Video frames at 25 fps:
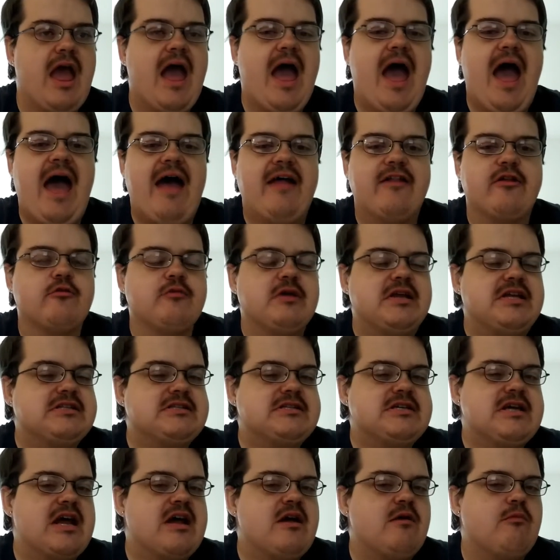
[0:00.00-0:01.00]
Halloween
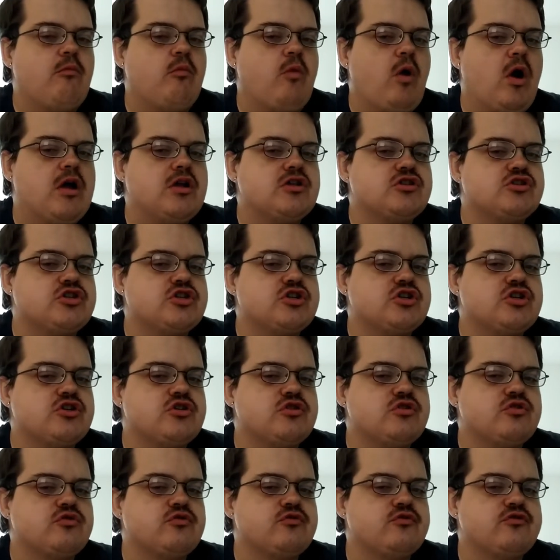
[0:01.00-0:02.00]
Town 1,
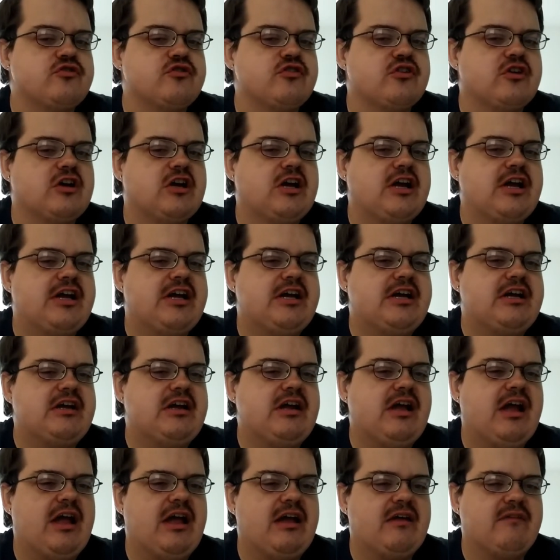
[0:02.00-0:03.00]
2, 3,
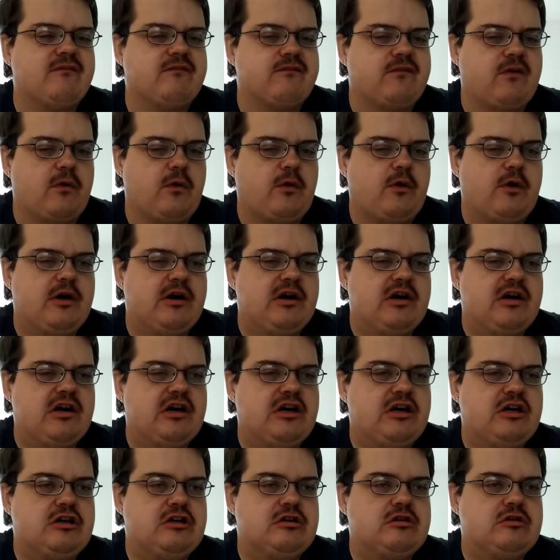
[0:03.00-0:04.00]
and
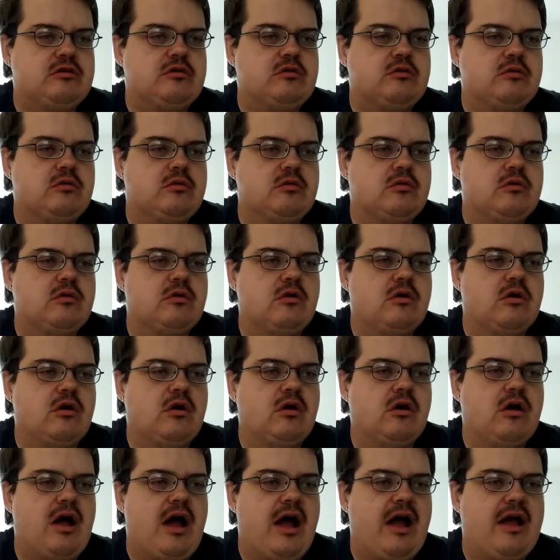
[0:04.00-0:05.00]
4.
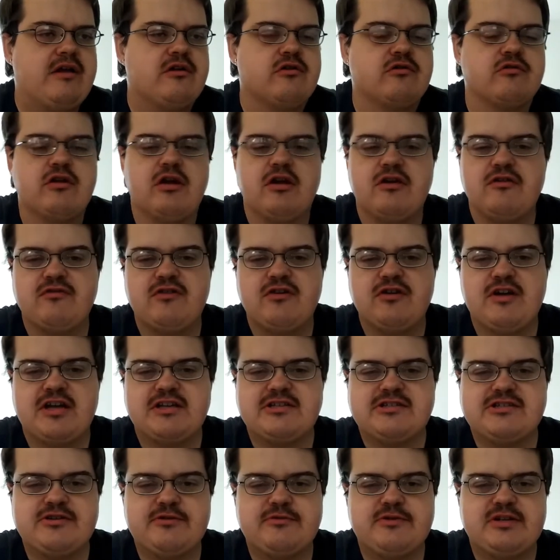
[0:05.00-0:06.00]
I don't know if you
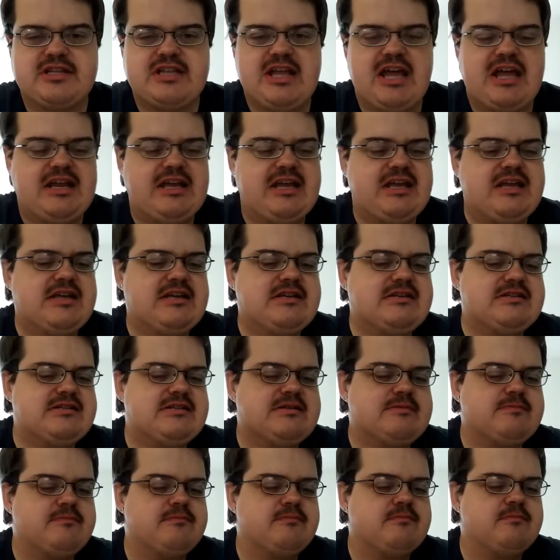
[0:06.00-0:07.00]
guys know what that
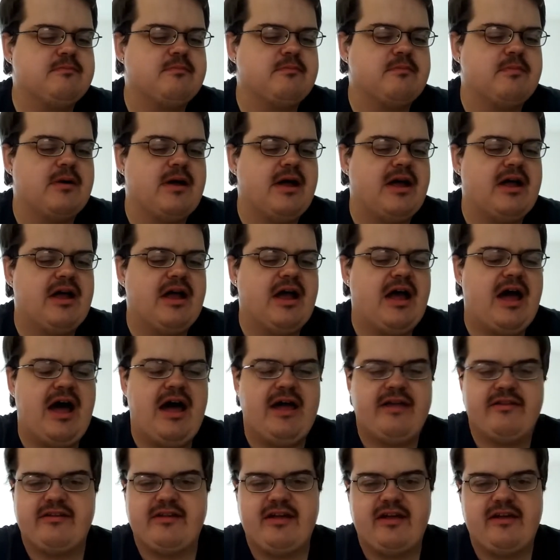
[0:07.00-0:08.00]
is, but
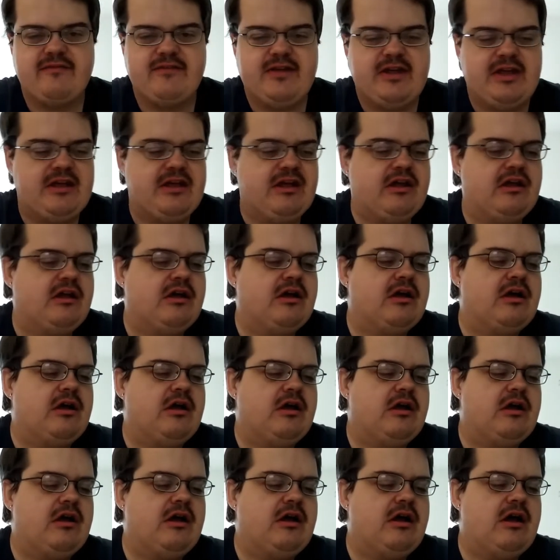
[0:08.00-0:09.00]
I love it.
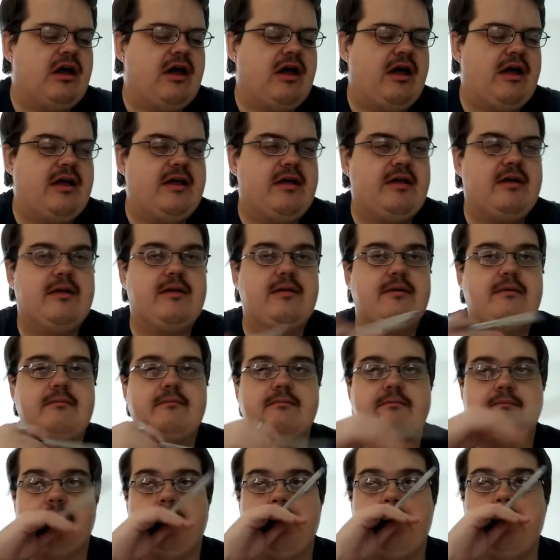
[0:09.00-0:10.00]

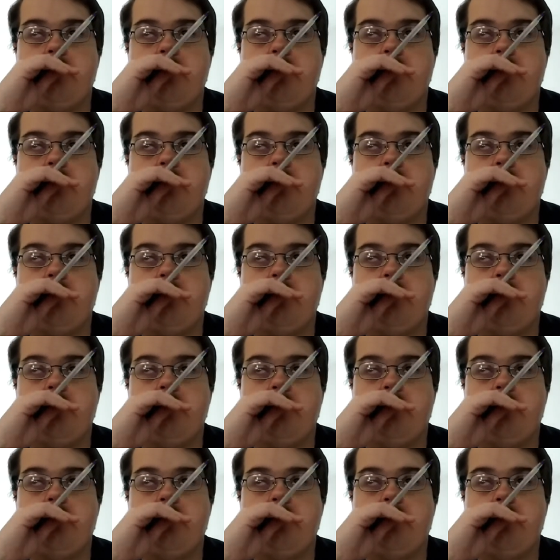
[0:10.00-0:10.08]
Um,